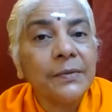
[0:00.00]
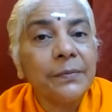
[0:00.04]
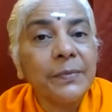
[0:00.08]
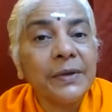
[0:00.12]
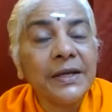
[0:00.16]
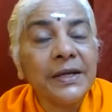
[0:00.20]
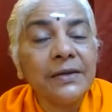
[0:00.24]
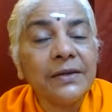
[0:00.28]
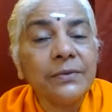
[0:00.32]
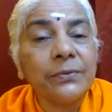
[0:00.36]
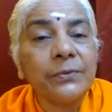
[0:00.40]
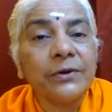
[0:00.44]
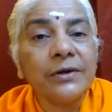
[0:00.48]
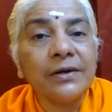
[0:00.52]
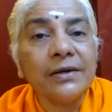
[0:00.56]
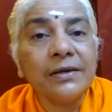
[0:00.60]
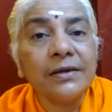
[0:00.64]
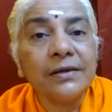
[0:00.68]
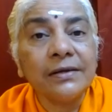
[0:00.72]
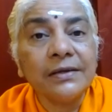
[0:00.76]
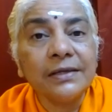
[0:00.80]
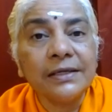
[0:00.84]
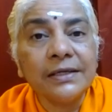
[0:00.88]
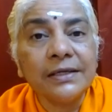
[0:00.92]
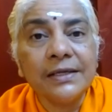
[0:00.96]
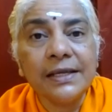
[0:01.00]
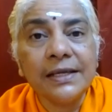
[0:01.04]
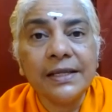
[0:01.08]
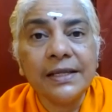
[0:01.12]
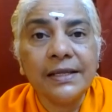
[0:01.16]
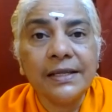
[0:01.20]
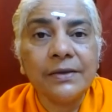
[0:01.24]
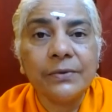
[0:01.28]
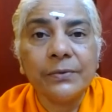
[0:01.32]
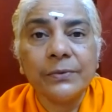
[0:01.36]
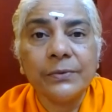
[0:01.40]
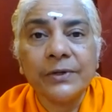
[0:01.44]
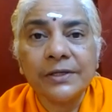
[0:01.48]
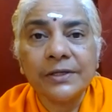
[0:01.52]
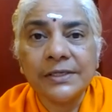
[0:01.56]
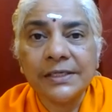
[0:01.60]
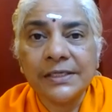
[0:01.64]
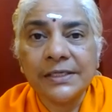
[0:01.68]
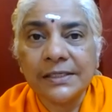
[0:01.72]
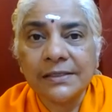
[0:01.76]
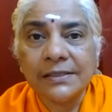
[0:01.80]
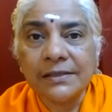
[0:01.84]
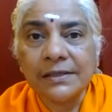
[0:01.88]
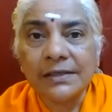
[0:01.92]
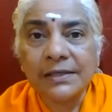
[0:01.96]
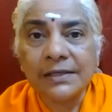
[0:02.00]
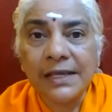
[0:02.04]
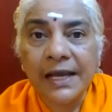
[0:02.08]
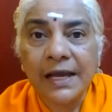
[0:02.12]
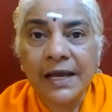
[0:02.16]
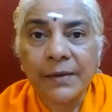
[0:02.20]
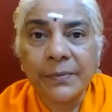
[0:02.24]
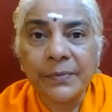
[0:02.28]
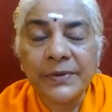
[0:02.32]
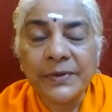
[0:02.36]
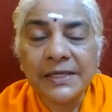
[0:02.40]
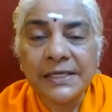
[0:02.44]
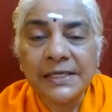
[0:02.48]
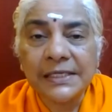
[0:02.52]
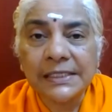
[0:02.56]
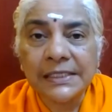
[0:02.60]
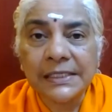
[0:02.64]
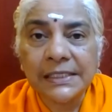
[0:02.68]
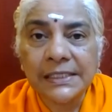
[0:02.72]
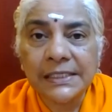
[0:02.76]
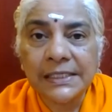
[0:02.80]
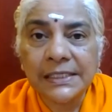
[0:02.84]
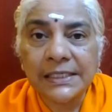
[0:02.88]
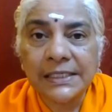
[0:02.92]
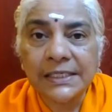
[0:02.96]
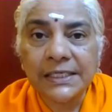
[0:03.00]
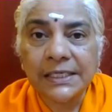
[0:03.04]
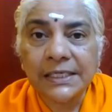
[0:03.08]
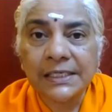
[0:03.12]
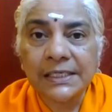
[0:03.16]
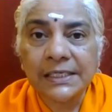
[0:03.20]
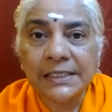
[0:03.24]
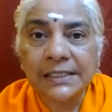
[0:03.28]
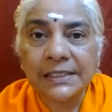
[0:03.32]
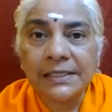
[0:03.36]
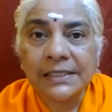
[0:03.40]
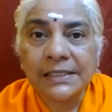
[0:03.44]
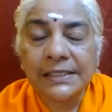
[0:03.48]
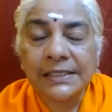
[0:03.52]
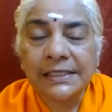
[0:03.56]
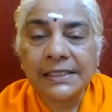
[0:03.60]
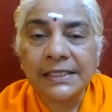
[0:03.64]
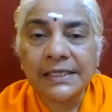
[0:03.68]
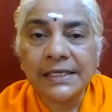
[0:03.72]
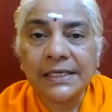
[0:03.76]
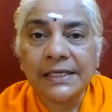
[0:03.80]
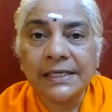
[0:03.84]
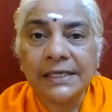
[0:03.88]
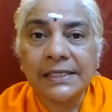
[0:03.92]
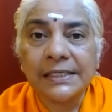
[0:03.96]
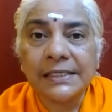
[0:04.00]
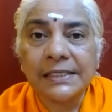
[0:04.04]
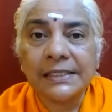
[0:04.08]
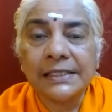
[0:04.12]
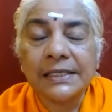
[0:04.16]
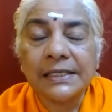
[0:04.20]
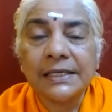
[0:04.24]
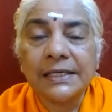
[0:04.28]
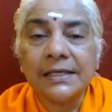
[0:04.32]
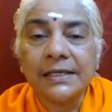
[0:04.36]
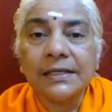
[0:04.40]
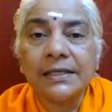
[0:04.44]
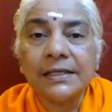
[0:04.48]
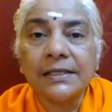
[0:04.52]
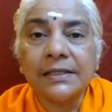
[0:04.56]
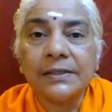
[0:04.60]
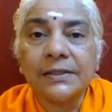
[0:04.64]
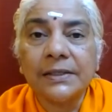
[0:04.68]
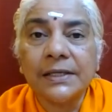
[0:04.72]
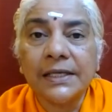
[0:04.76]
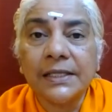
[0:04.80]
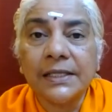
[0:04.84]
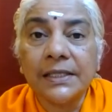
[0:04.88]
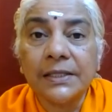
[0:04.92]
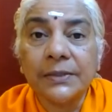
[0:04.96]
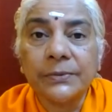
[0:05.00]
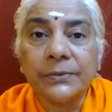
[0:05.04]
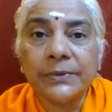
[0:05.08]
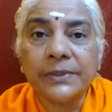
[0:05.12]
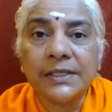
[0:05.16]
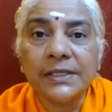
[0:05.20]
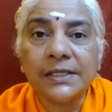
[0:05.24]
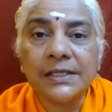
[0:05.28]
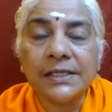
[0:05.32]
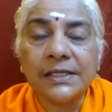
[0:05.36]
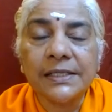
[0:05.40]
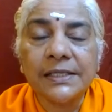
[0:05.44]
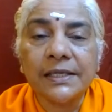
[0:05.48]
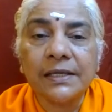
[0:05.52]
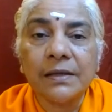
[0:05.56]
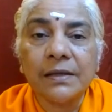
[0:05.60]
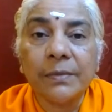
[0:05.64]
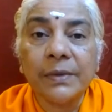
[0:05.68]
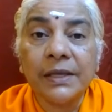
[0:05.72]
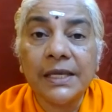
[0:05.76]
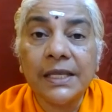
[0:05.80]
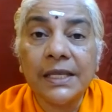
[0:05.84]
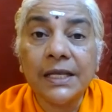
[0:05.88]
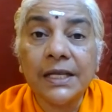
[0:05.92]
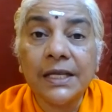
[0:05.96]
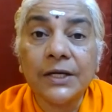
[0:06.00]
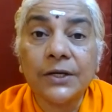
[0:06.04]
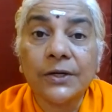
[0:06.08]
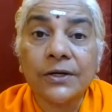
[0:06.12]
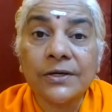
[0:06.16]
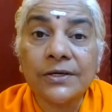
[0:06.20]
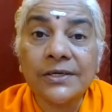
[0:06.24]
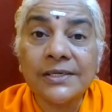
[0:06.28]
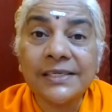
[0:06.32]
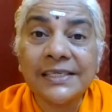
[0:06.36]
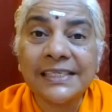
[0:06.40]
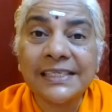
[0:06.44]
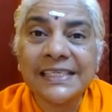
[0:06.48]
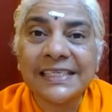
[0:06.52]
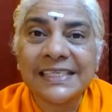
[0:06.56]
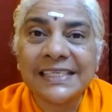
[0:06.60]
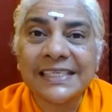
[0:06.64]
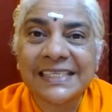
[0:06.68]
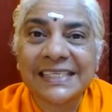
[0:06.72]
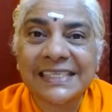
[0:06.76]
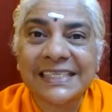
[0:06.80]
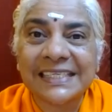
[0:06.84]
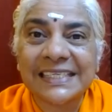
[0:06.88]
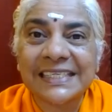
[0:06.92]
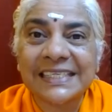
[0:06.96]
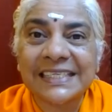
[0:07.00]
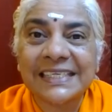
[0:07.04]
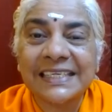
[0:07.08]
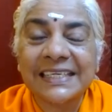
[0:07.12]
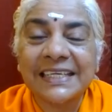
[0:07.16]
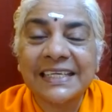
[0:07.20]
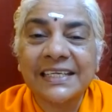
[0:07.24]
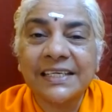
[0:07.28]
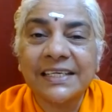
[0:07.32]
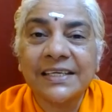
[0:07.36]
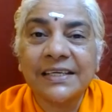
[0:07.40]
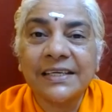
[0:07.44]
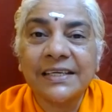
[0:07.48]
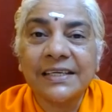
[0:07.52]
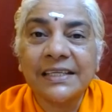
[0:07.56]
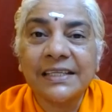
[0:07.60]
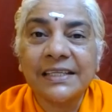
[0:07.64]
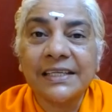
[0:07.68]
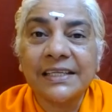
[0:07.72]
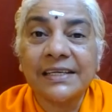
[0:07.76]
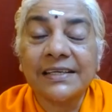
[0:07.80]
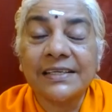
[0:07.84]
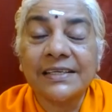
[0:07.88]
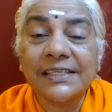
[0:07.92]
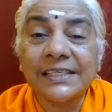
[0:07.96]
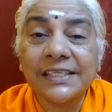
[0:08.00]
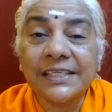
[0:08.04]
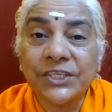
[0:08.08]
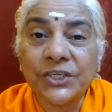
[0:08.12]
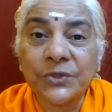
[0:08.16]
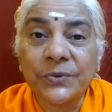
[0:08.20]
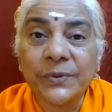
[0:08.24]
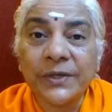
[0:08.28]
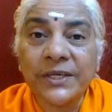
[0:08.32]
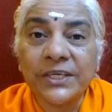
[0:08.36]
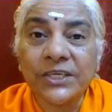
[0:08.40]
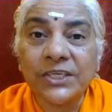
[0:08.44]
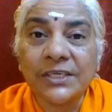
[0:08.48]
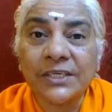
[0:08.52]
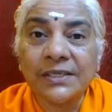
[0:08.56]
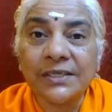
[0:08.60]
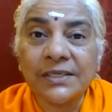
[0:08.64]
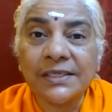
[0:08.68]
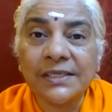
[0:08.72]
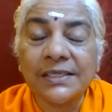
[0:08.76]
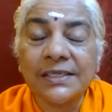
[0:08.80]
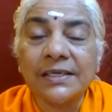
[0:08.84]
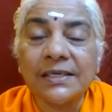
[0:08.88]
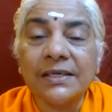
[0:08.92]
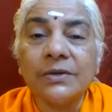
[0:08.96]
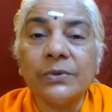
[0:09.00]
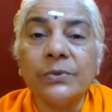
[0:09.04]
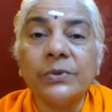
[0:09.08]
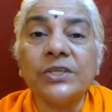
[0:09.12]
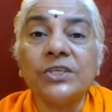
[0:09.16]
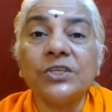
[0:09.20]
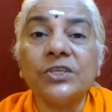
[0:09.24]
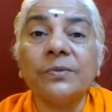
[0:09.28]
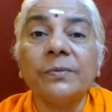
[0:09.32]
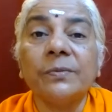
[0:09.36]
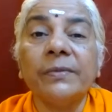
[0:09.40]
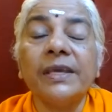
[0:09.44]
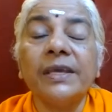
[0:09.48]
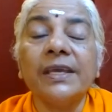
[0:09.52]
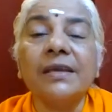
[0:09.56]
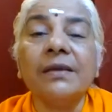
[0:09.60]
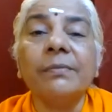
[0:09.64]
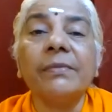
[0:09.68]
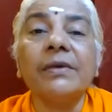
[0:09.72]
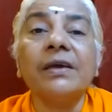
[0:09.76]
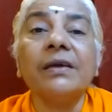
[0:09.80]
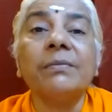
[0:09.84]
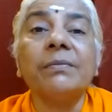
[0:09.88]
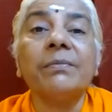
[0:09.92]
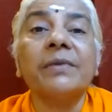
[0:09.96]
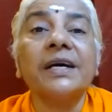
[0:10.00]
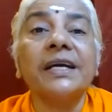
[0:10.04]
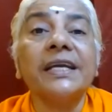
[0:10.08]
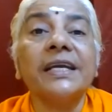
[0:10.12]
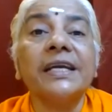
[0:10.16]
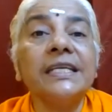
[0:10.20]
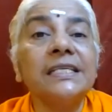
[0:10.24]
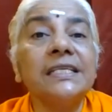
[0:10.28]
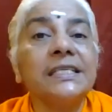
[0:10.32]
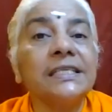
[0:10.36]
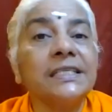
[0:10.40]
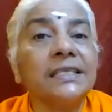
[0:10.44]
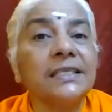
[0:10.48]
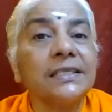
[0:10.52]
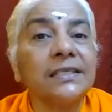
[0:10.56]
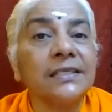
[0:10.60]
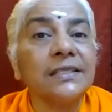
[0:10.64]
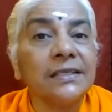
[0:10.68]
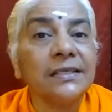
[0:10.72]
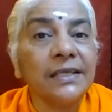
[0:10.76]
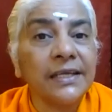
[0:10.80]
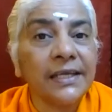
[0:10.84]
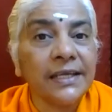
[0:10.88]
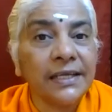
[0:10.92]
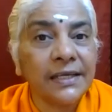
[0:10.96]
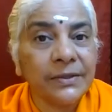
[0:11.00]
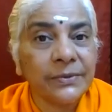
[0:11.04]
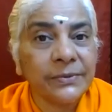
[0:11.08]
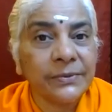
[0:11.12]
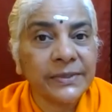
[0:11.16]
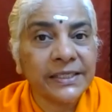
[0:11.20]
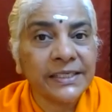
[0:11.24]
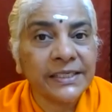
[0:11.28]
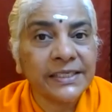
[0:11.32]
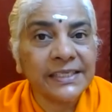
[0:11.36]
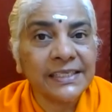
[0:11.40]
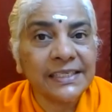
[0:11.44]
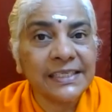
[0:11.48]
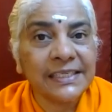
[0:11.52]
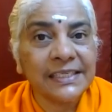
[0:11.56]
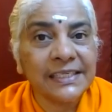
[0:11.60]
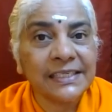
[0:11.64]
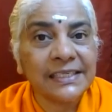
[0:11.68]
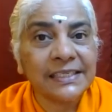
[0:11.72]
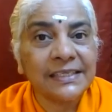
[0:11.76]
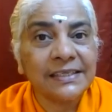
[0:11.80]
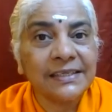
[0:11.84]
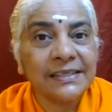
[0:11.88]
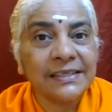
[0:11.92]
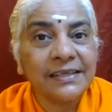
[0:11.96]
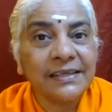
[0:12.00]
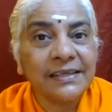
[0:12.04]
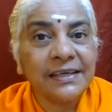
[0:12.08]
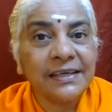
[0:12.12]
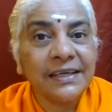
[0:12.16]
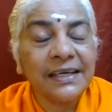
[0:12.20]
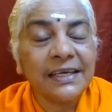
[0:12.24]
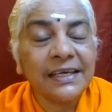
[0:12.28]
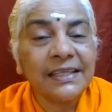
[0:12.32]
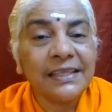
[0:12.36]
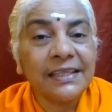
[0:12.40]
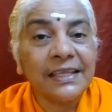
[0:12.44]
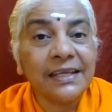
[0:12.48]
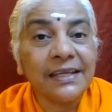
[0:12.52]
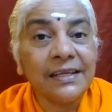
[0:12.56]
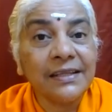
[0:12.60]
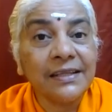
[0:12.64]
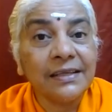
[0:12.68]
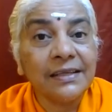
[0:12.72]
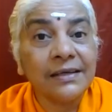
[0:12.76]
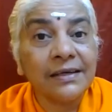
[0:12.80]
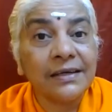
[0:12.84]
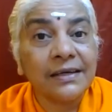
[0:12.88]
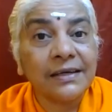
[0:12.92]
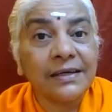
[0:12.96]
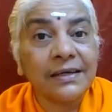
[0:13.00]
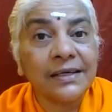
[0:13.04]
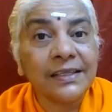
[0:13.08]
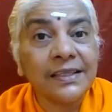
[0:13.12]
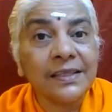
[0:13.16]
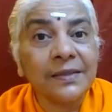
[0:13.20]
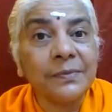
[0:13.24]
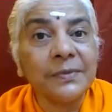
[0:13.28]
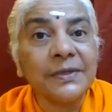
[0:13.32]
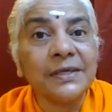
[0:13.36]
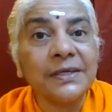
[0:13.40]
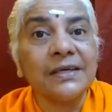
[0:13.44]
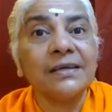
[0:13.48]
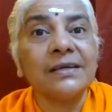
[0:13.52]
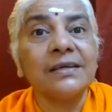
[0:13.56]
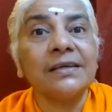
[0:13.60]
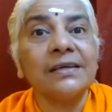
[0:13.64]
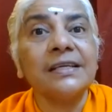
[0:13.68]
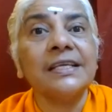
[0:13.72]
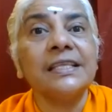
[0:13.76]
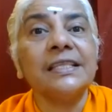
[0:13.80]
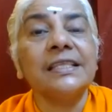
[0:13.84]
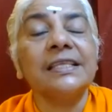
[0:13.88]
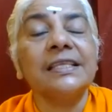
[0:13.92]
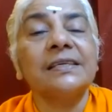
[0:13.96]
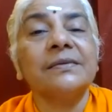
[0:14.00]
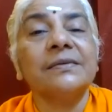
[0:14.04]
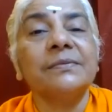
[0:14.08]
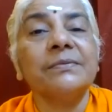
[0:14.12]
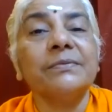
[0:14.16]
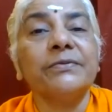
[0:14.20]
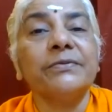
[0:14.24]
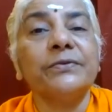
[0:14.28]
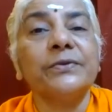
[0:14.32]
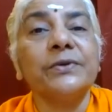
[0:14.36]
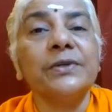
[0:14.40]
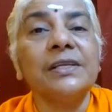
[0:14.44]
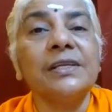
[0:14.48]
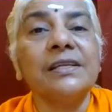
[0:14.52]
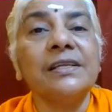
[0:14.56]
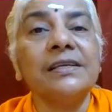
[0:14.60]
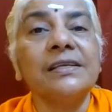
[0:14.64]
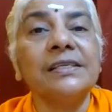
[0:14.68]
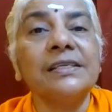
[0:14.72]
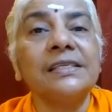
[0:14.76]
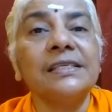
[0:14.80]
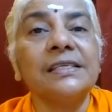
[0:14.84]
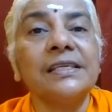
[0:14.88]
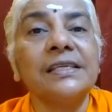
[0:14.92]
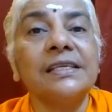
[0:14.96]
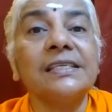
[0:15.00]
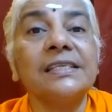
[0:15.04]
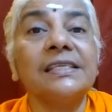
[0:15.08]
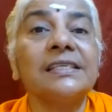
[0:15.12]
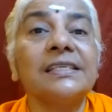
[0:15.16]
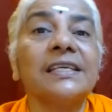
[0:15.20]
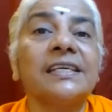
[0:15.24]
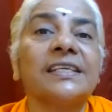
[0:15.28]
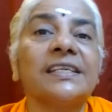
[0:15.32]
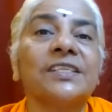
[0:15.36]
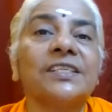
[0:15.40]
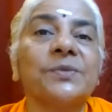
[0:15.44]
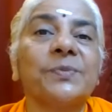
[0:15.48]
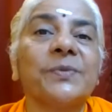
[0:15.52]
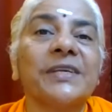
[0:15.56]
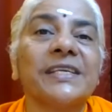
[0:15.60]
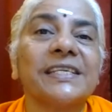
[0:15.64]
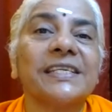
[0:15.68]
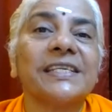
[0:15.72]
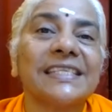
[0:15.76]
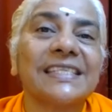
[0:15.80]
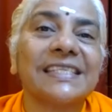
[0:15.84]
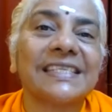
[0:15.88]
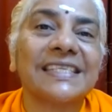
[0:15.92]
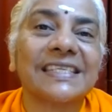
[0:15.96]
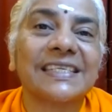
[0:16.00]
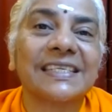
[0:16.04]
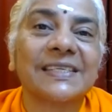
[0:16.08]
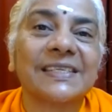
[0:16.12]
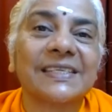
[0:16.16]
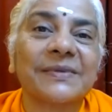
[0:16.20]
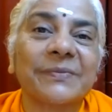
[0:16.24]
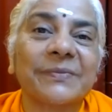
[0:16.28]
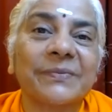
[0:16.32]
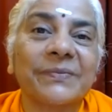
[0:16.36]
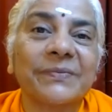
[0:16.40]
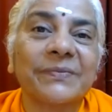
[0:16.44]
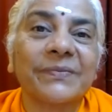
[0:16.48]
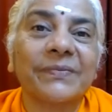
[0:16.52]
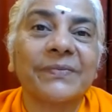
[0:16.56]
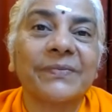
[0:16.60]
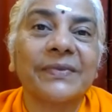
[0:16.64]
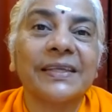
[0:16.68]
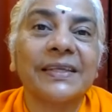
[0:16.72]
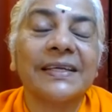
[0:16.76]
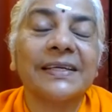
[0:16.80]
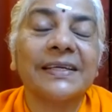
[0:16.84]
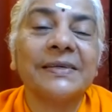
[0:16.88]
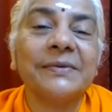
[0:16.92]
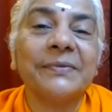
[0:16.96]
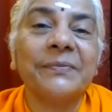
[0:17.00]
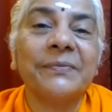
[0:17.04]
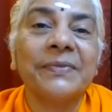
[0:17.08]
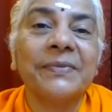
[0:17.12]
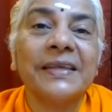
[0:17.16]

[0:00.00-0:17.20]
But what really, what is real happiness is, Shastra says, the, in the world, there are many causes. There are situations which make my mind turn inwards. And then the Atma Anandam, fullness is expressed. Yeah?